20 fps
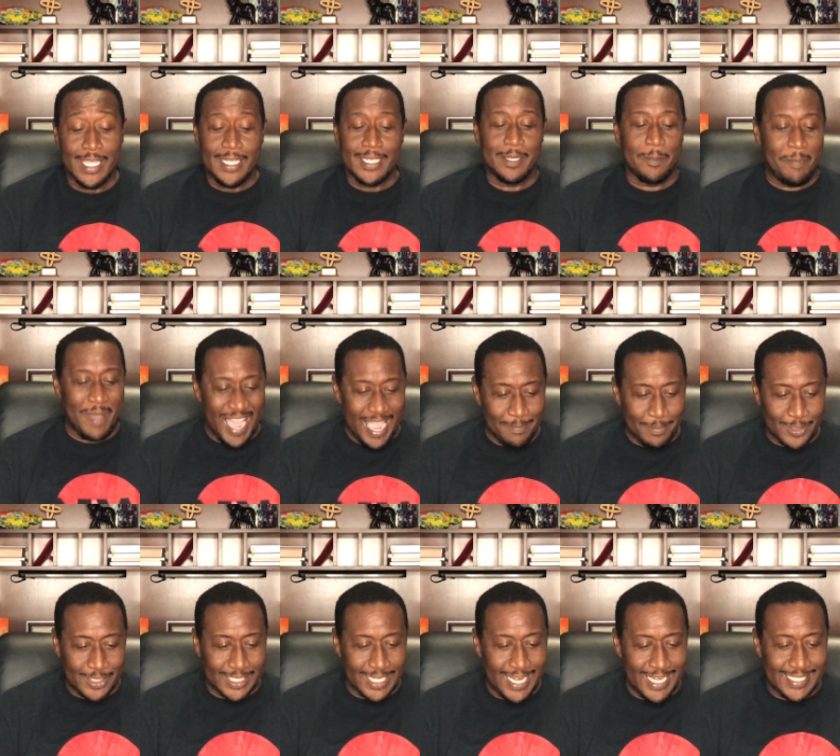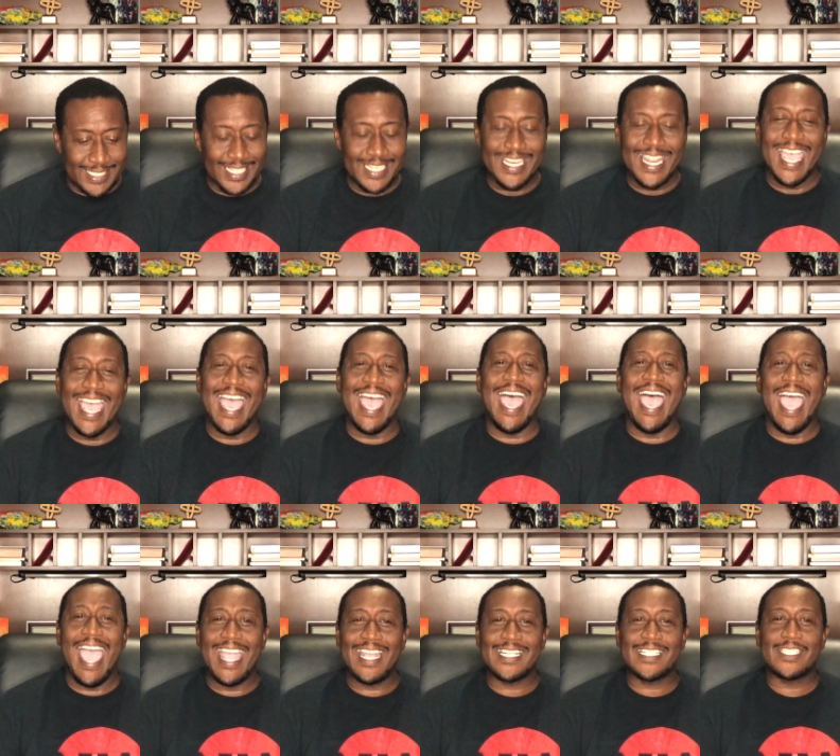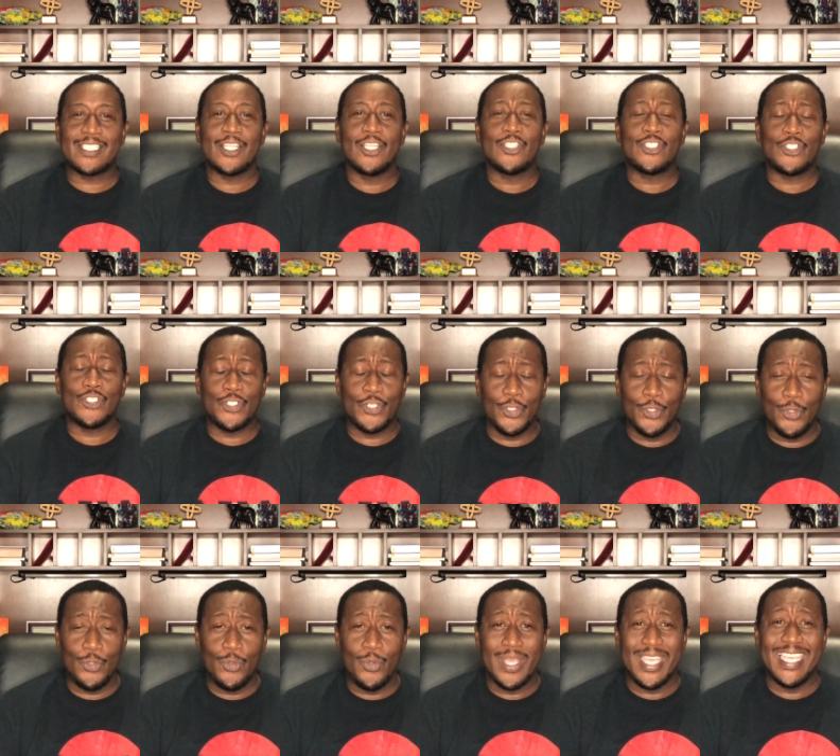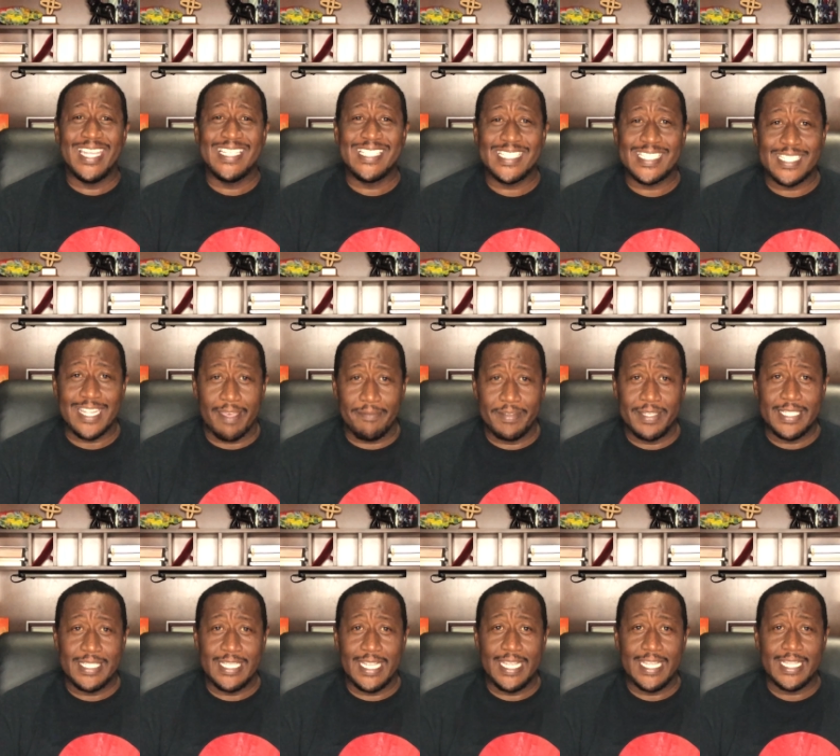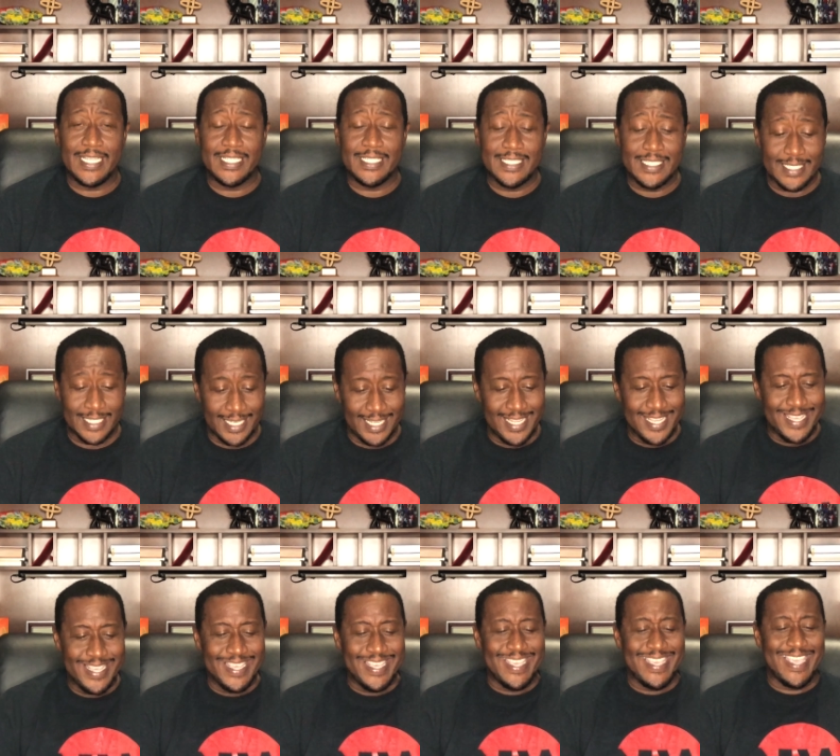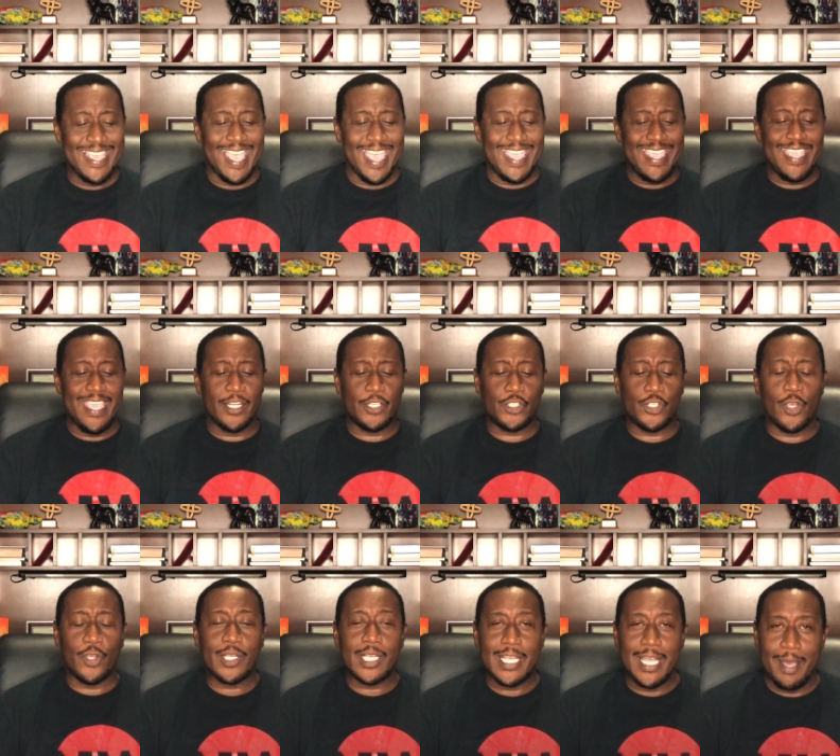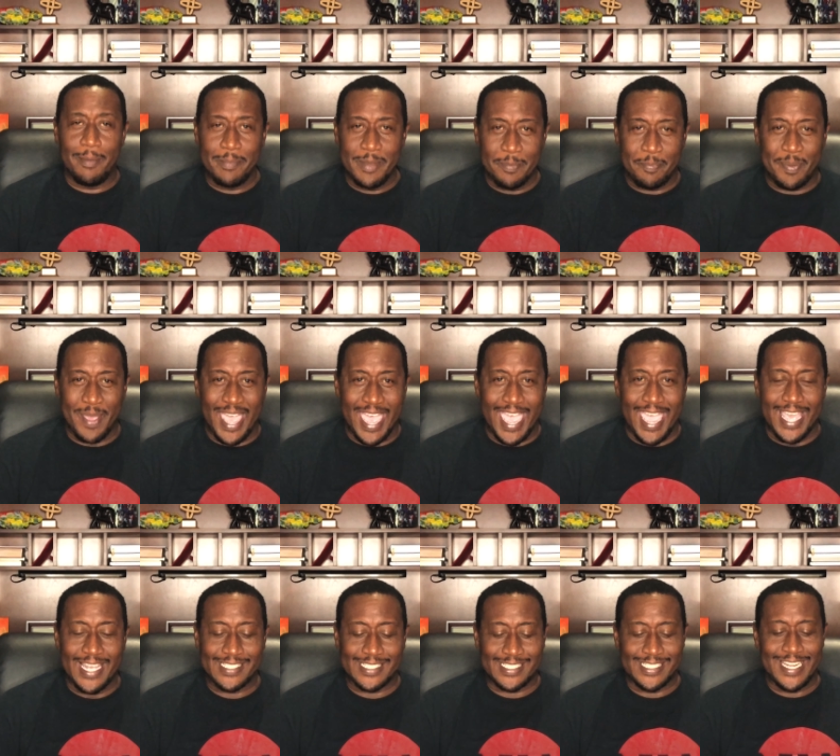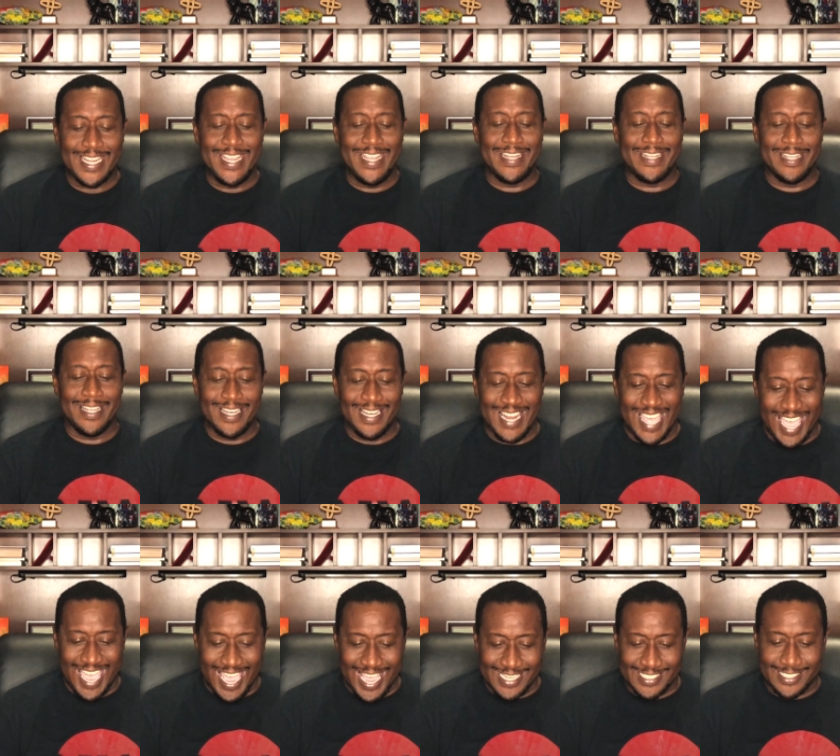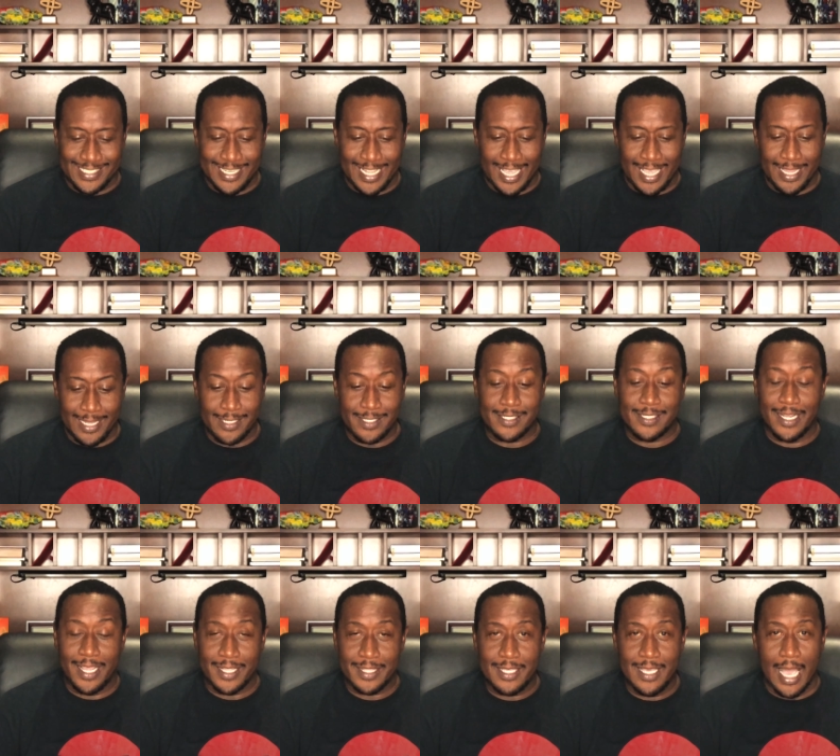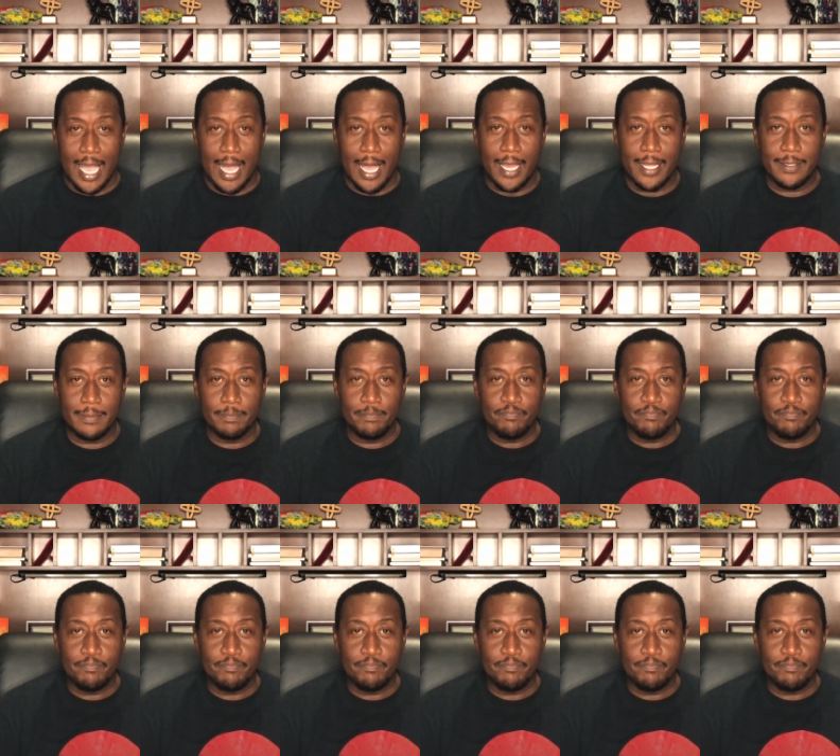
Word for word: The Bible says in Acts 2 and 17, it shall come to pass in the last days, saith God,